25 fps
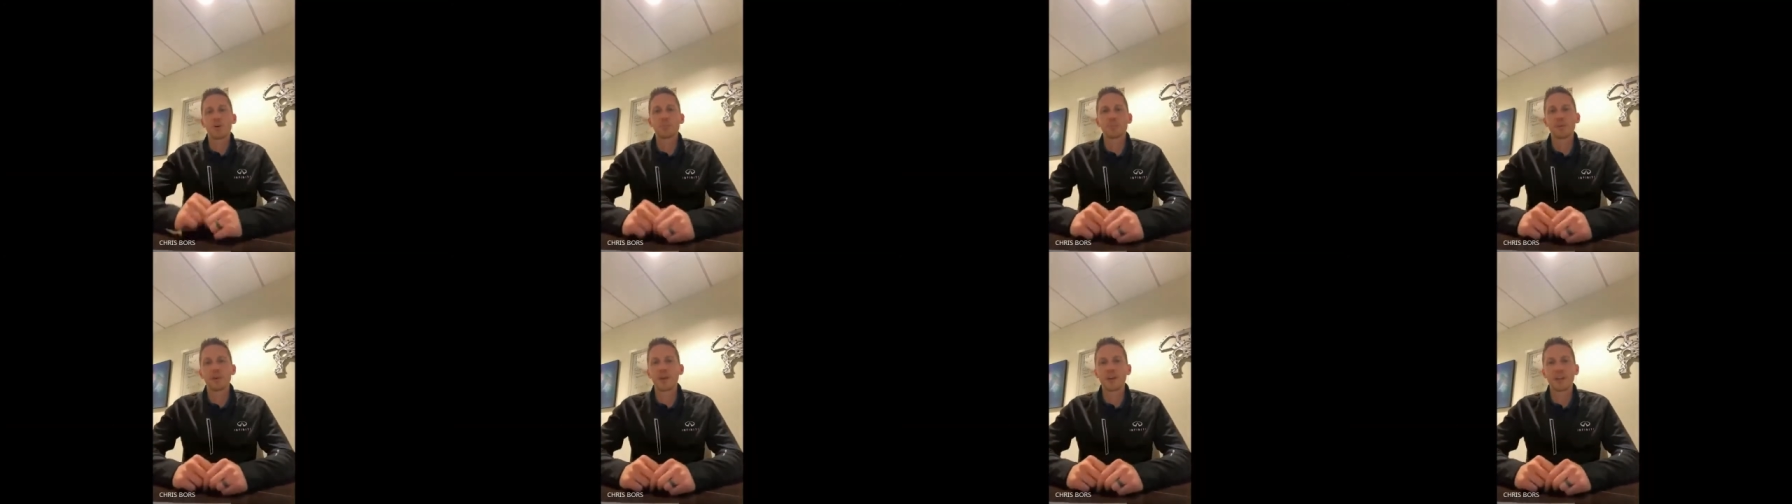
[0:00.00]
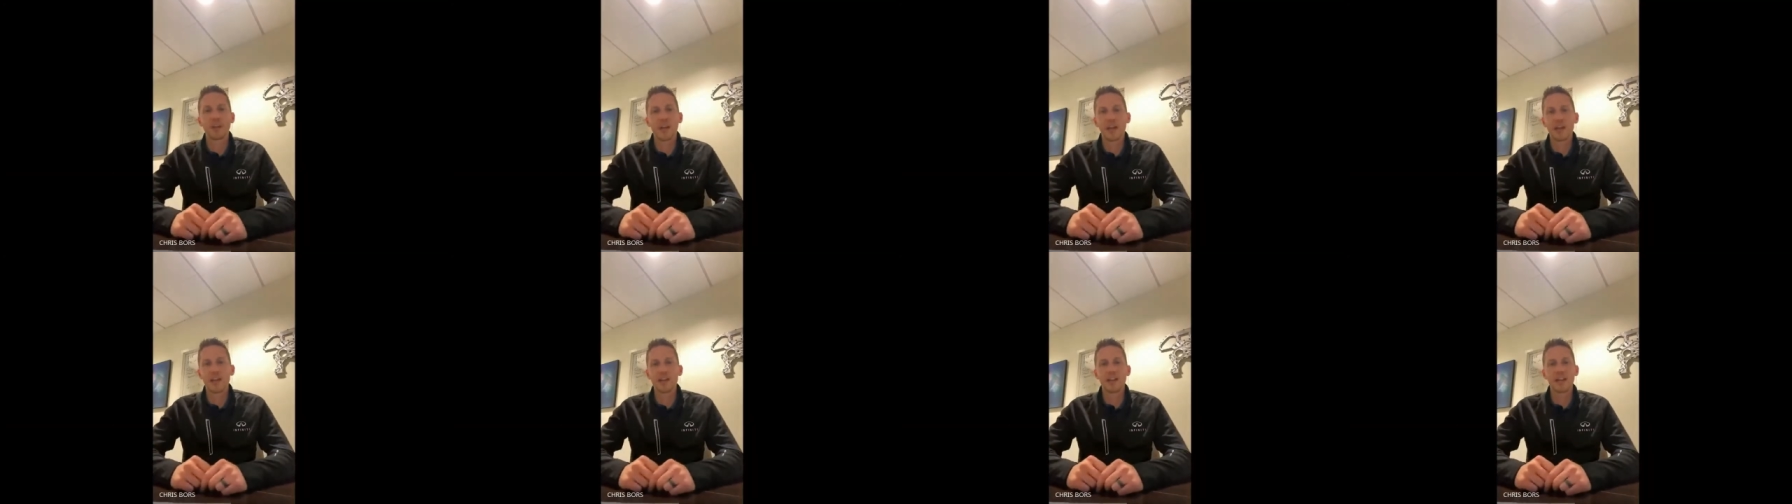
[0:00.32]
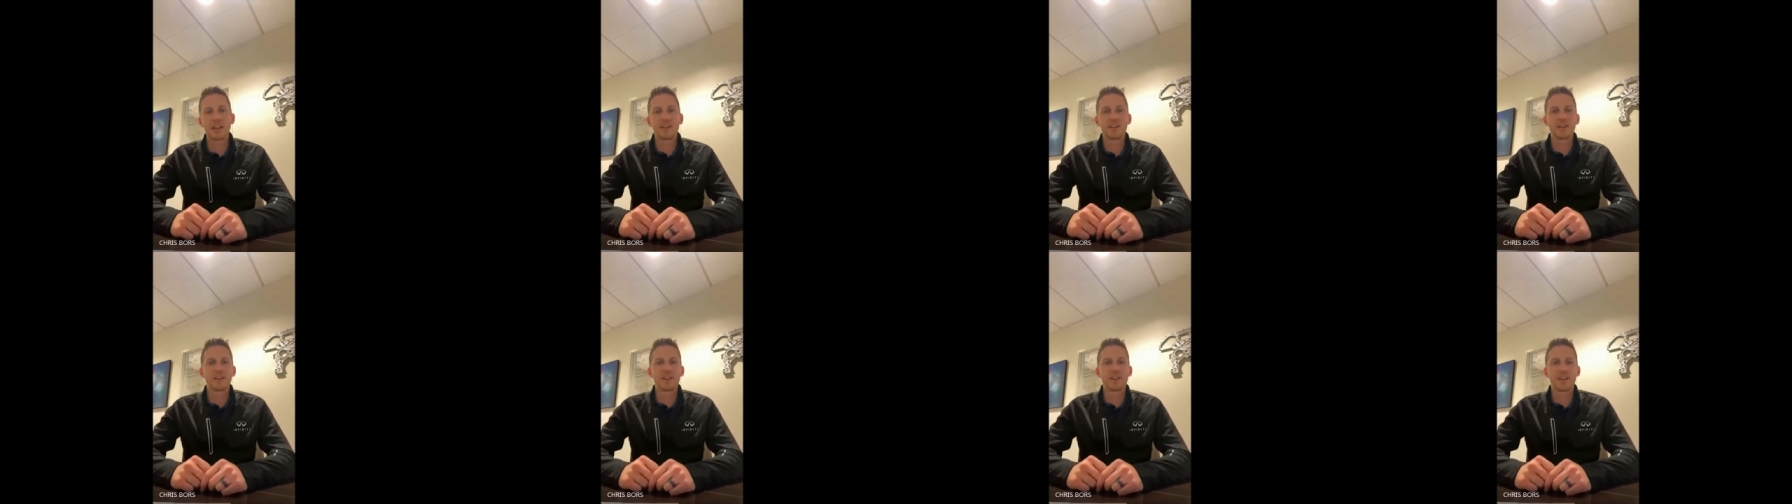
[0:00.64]
But again,
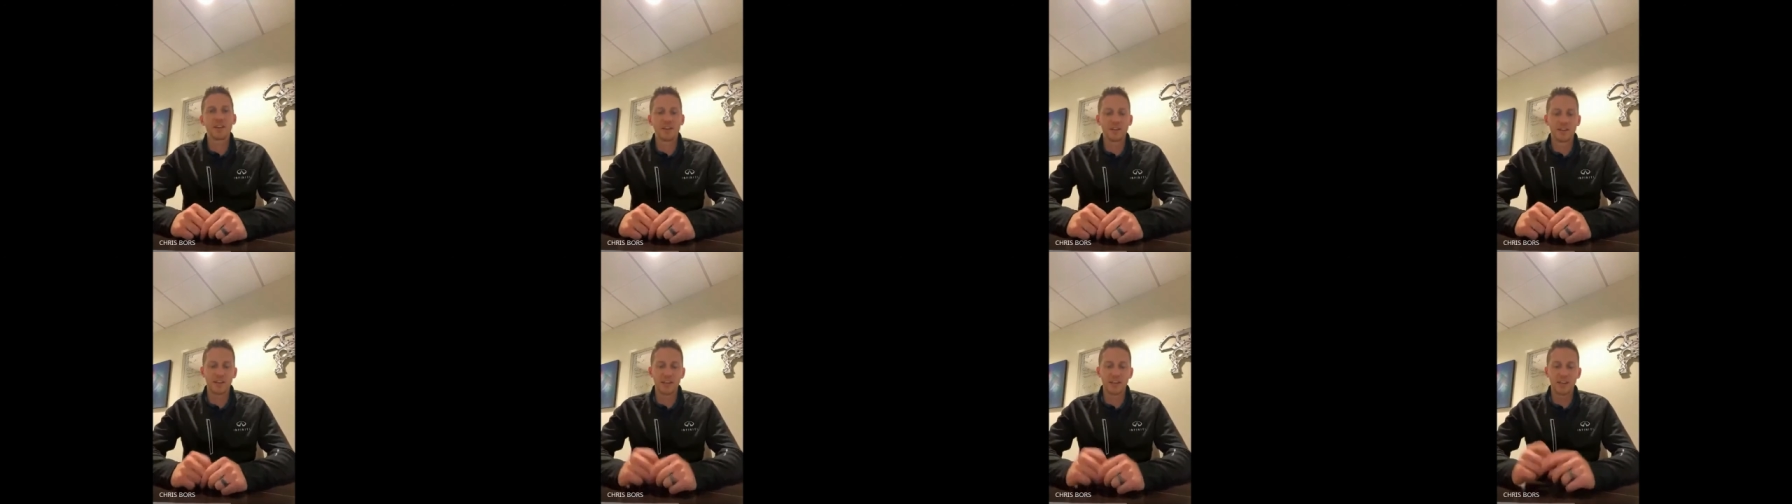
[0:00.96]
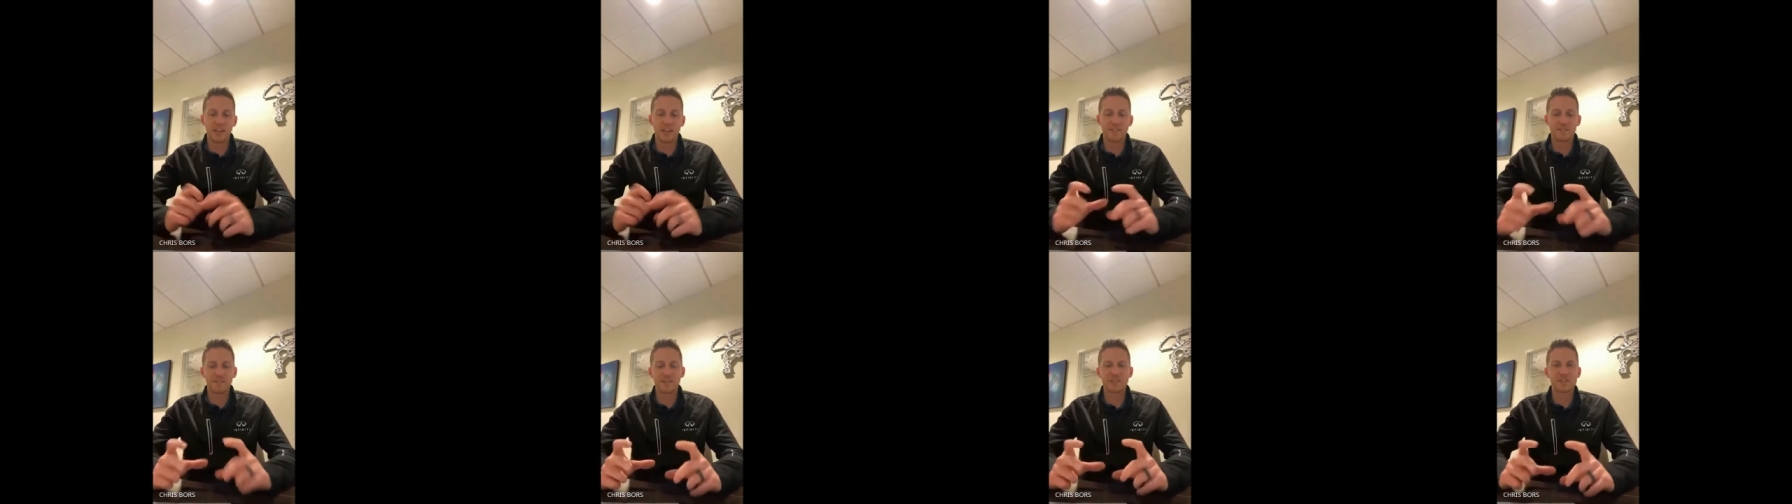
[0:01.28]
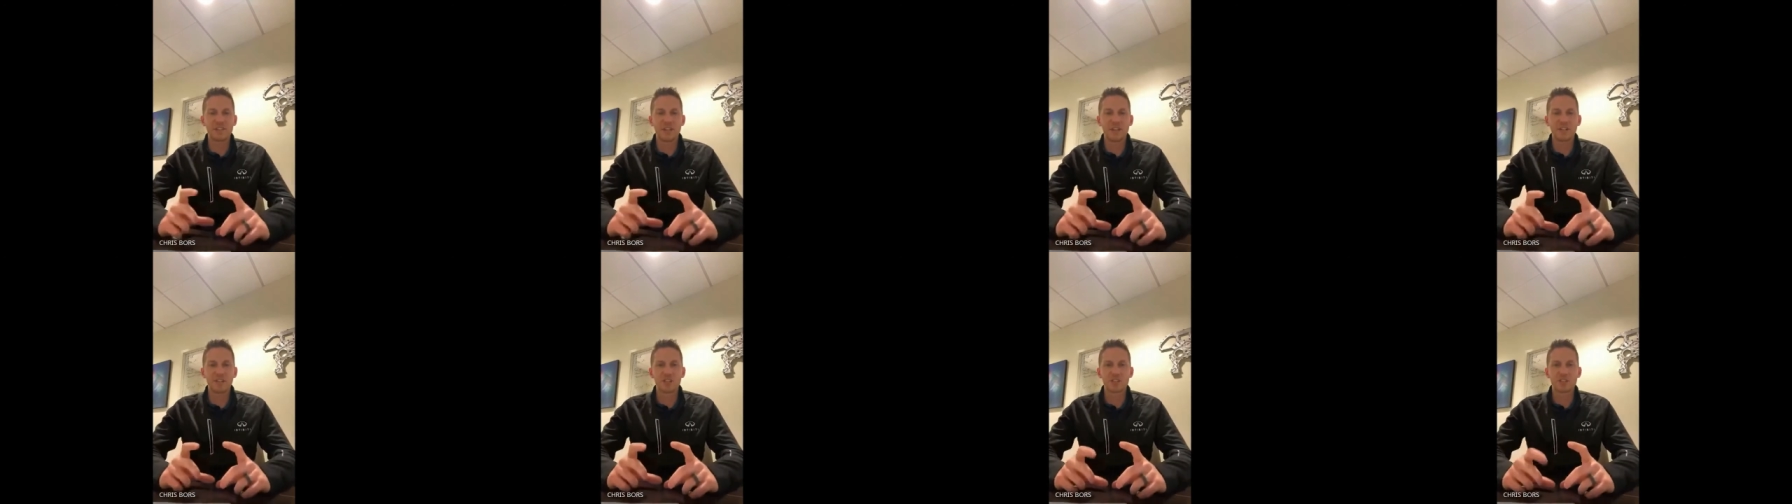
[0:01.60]
in the infant
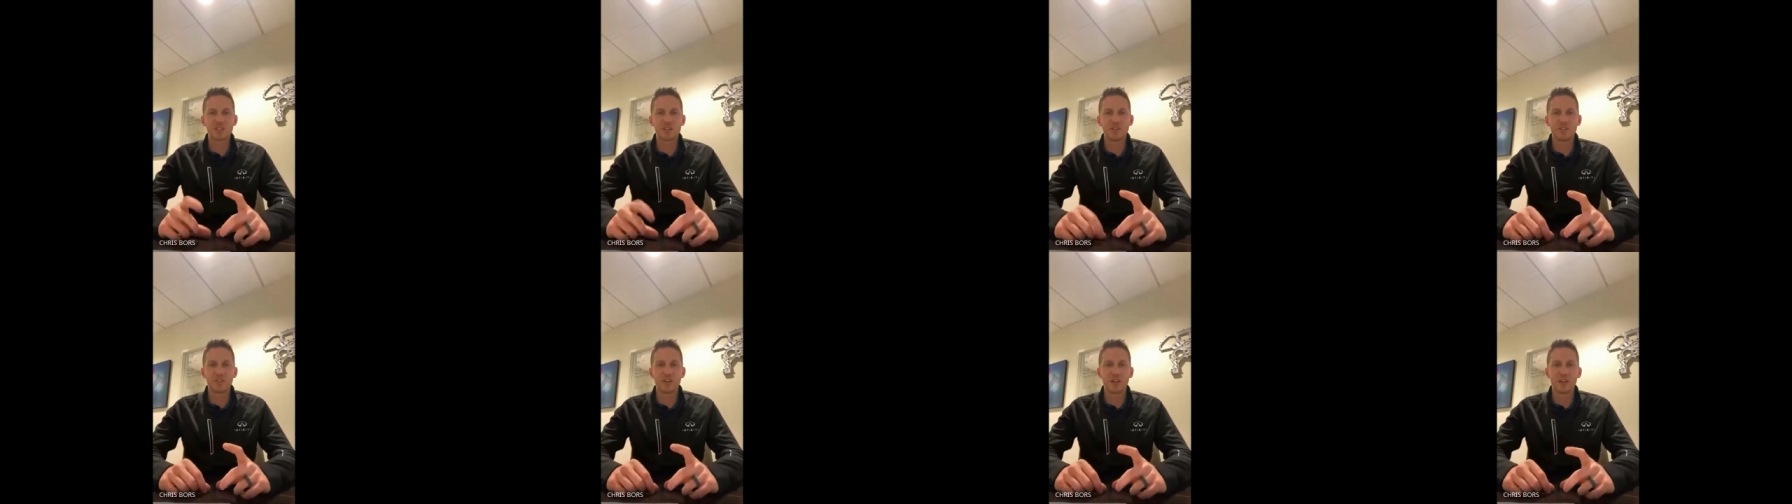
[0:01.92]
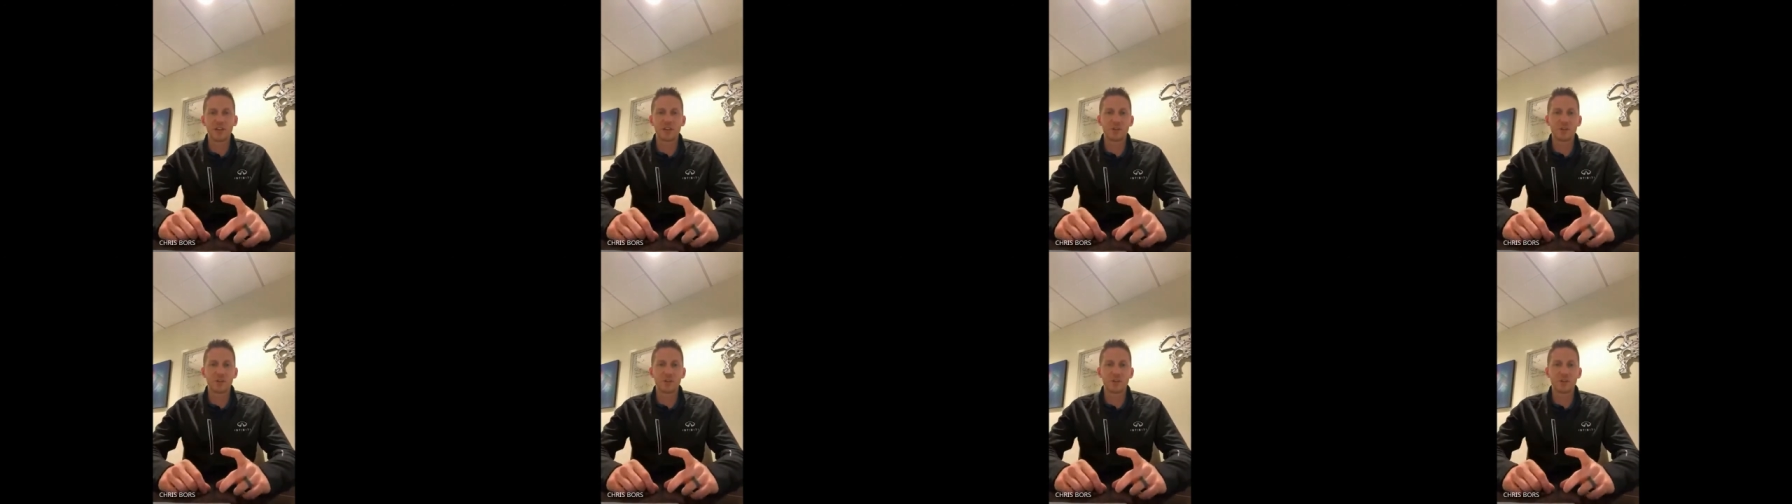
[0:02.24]
stages of it,